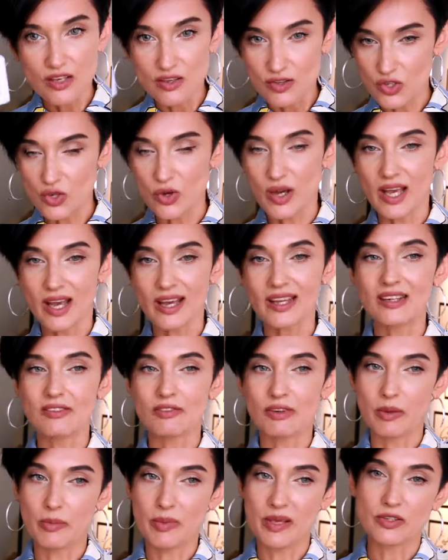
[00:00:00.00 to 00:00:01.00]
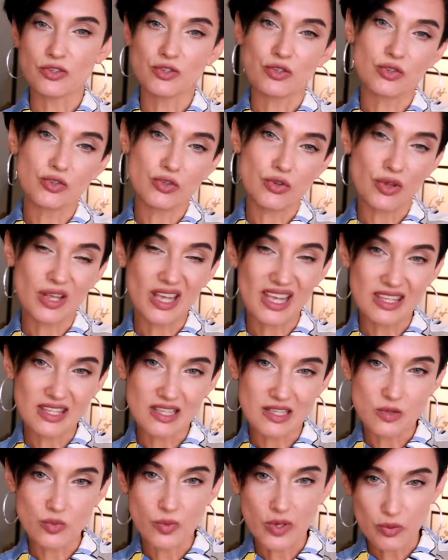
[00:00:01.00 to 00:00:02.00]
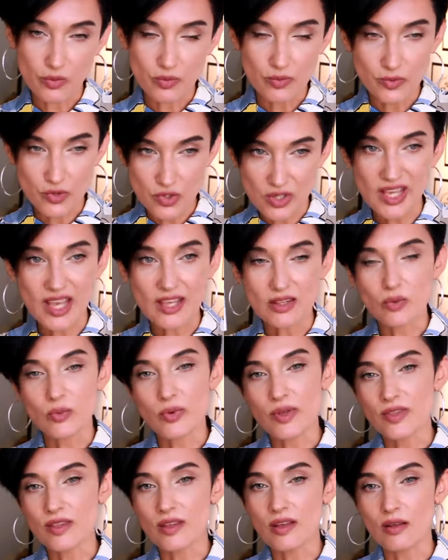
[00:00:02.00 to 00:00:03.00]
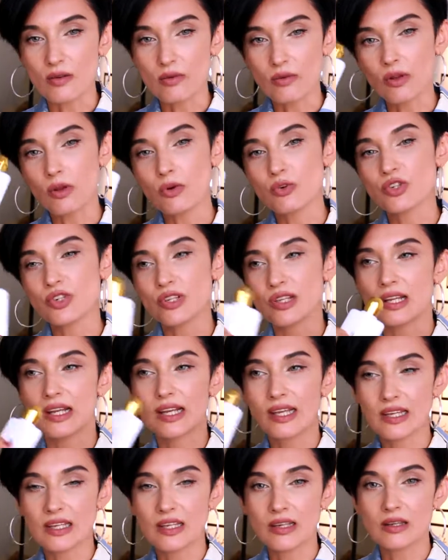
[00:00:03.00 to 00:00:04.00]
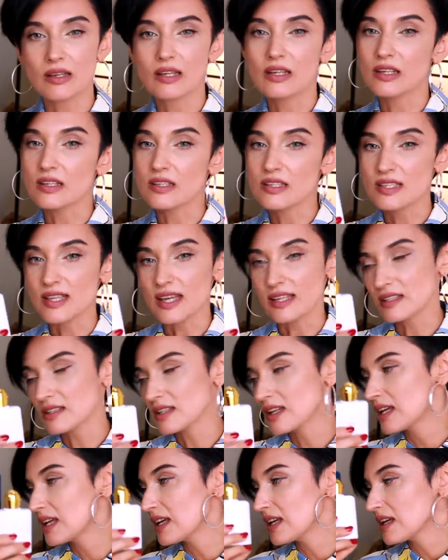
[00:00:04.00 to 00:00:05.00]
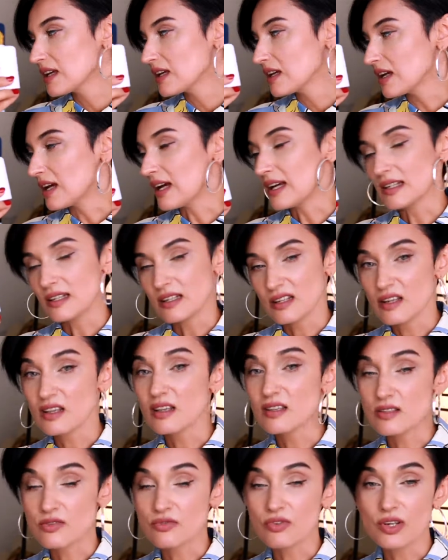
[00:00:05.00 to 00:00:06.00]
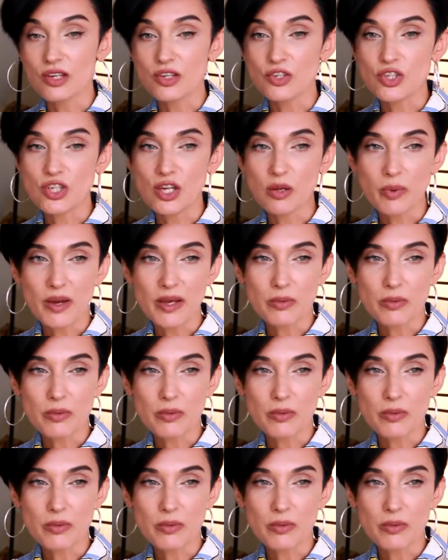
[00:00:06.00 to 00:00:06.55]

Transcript: So I highly recommend you to get this one together with the lotion, like in a set. And it's really cheap.